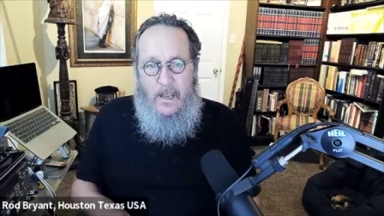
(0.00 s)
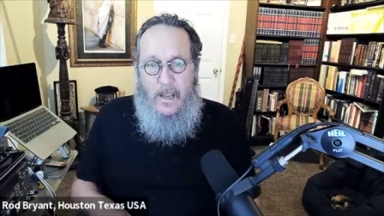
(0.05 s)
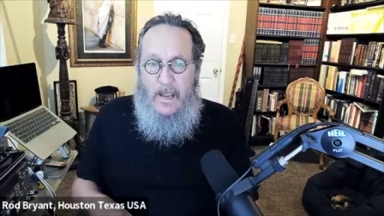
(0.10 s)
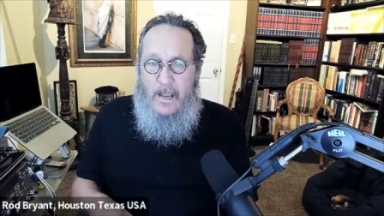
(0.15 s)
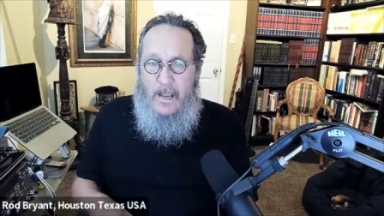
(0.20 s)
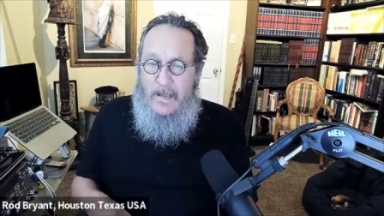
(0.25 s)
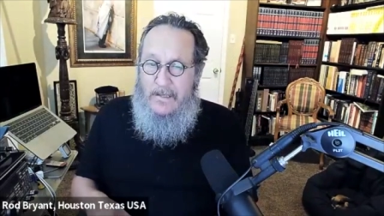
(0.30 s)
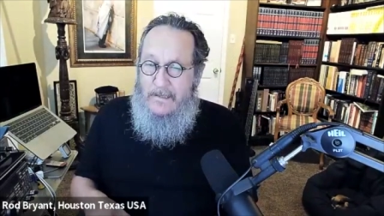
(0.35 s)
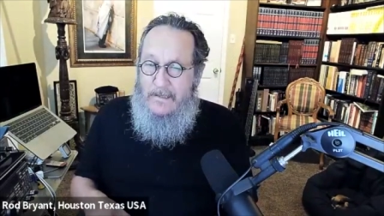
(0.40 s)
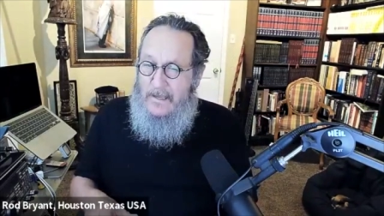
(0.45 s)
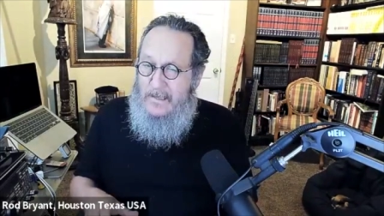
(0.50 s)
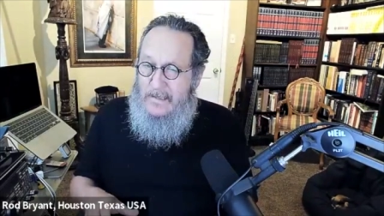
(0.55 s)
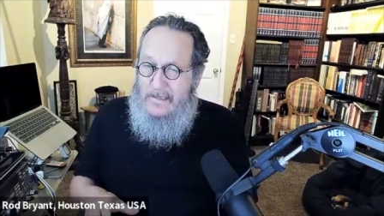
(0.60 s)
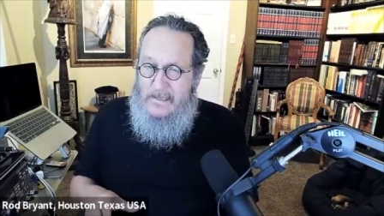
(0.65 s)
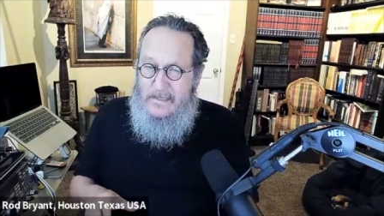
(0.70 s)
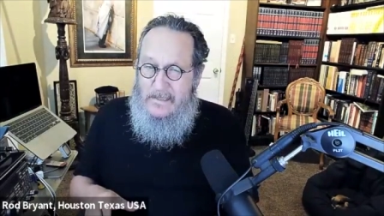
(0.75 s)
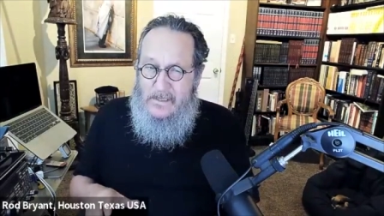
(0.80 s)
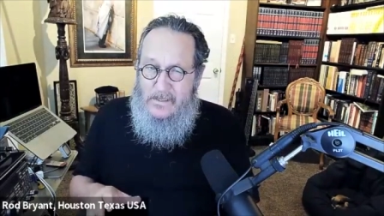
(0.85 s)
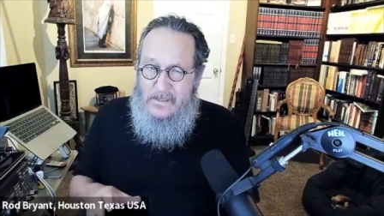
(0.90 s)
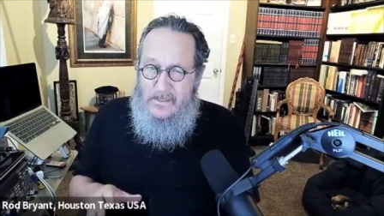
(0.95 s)
and, and
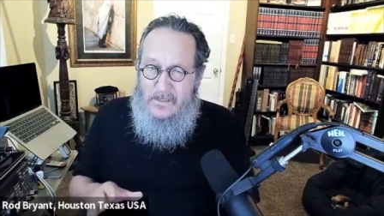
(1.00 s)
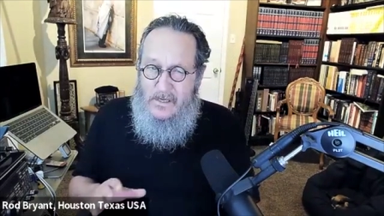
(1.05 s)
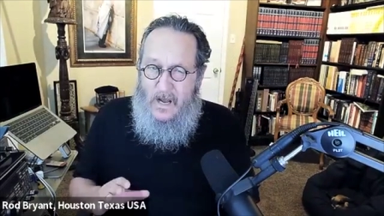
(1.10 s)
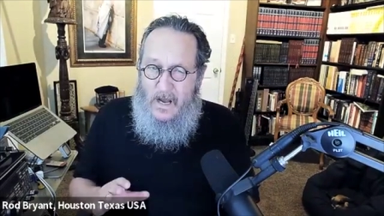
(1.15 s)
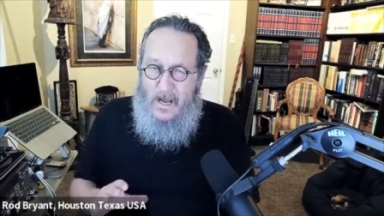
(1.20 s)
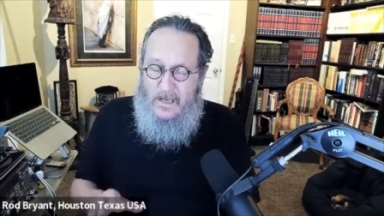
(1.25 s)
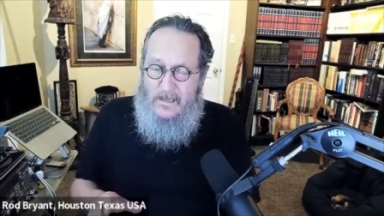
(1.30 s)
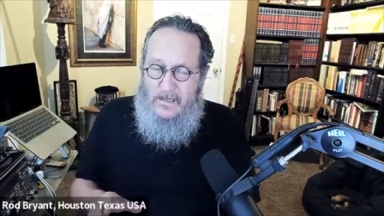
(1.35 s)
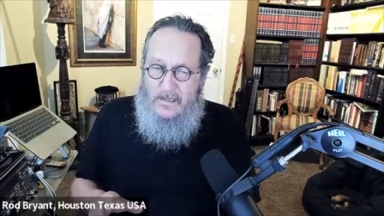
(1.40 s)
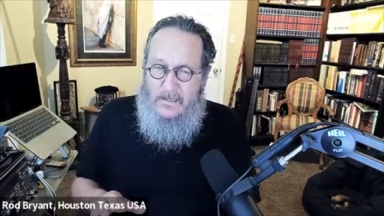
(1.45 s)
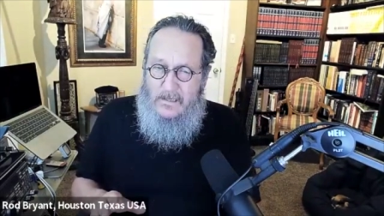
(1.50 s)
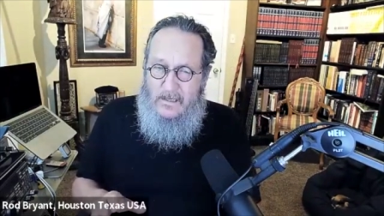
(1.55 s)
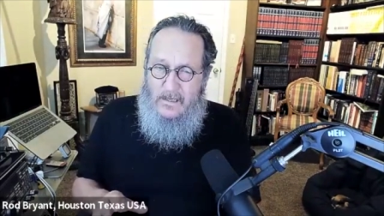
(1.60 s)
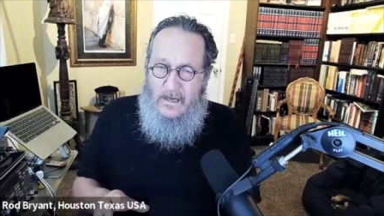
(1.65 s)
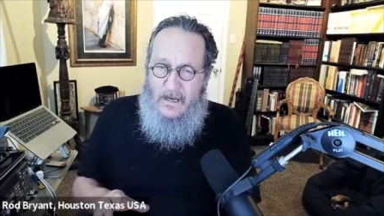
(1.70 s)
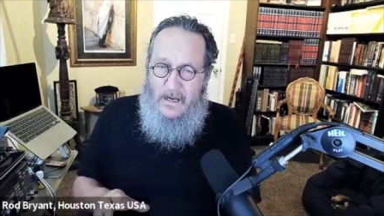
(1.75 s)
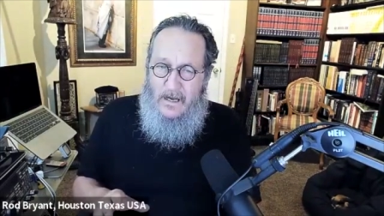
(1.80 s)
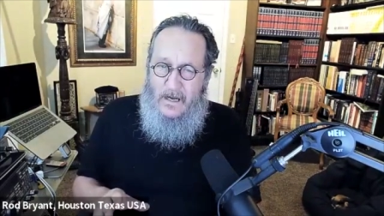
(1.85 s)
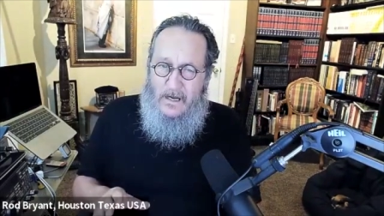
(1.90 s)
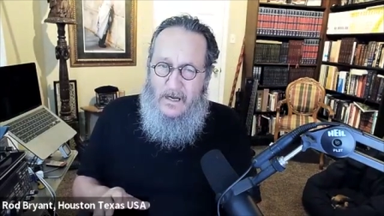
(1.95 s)
this is not,
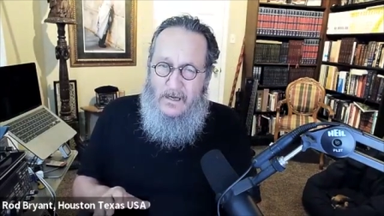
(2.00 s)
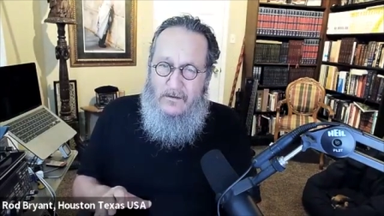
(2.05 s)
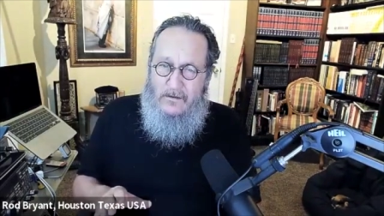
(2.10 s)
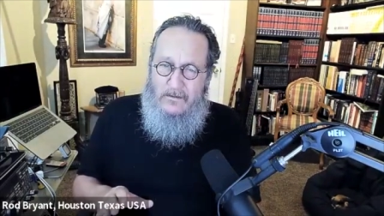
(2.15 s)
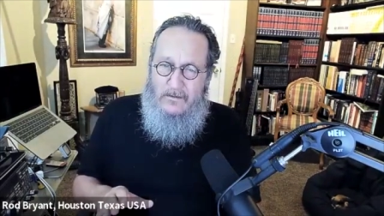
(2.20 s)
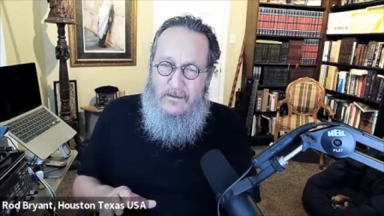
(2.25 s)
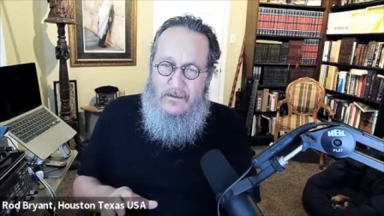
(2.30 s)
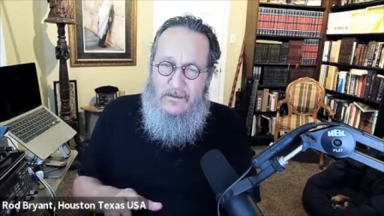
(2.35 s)
uh,